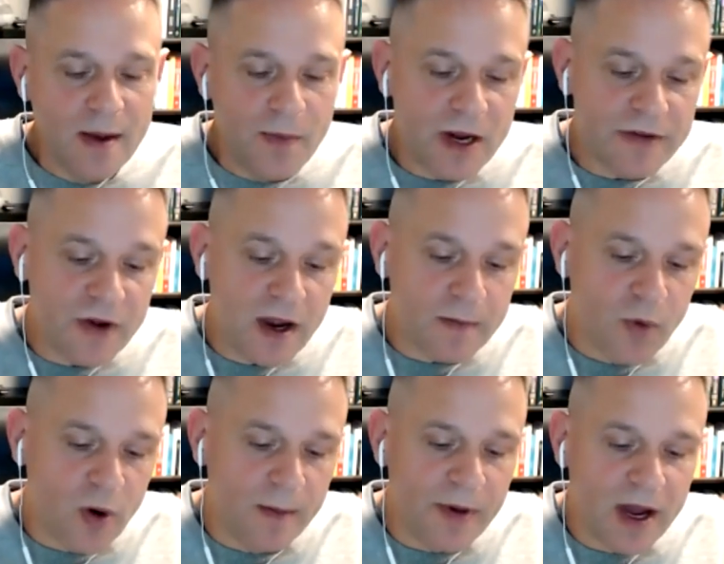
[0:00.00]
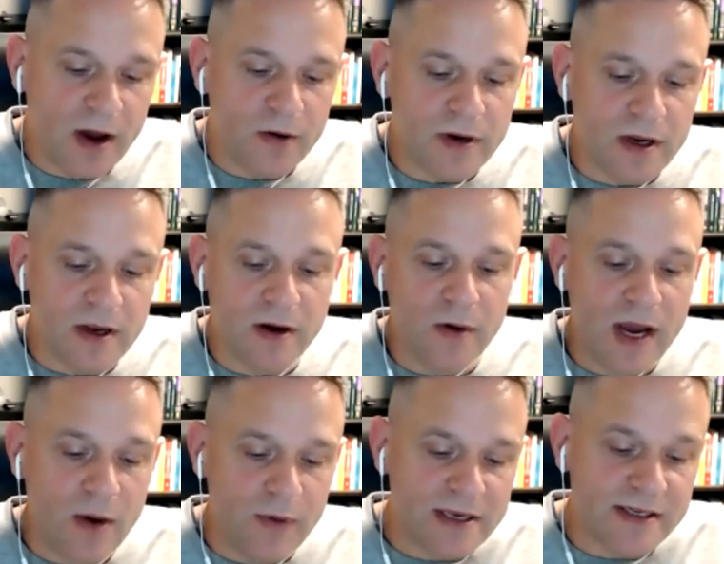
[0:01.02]
But I'll talk more about, you know,
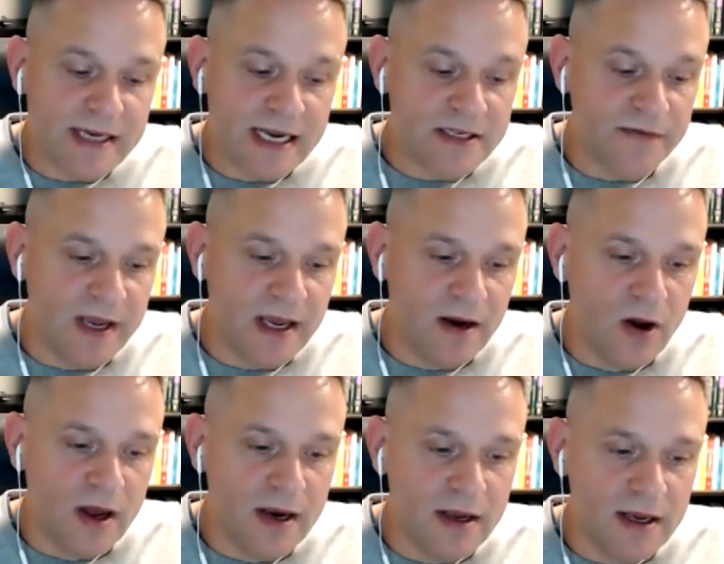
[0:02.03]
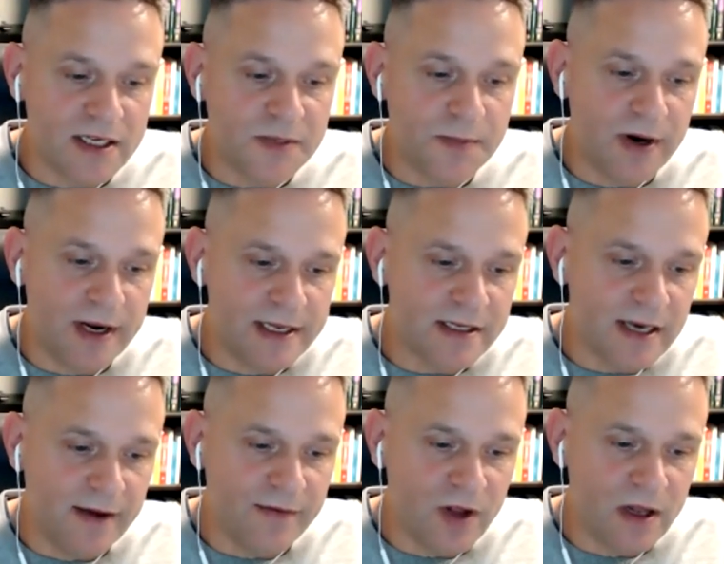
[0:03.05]
how we assess fit on experience
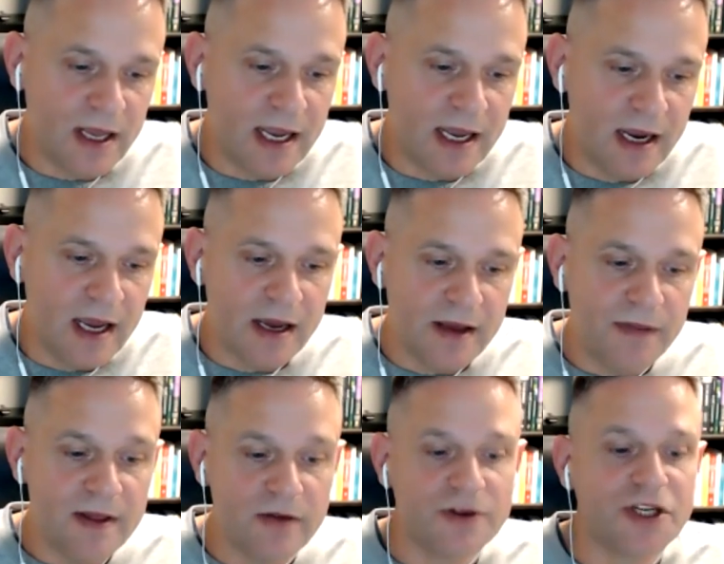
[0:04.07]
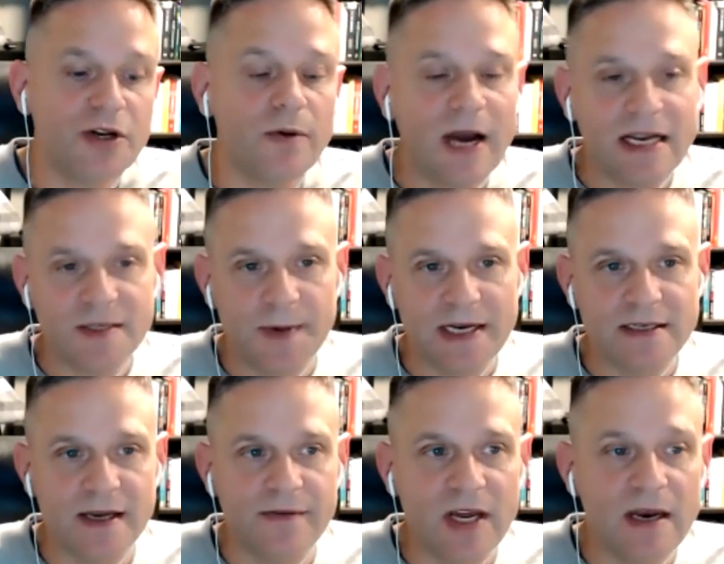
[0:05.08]
level. And, and I think there's two aspects
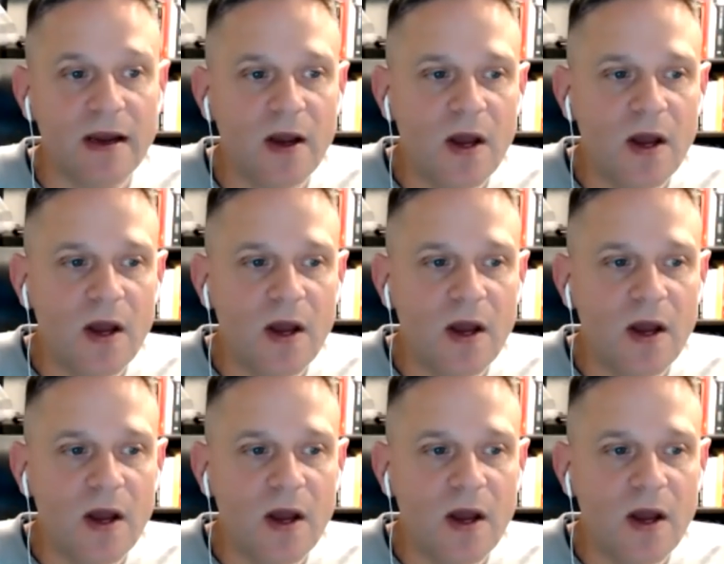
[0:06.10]
of it.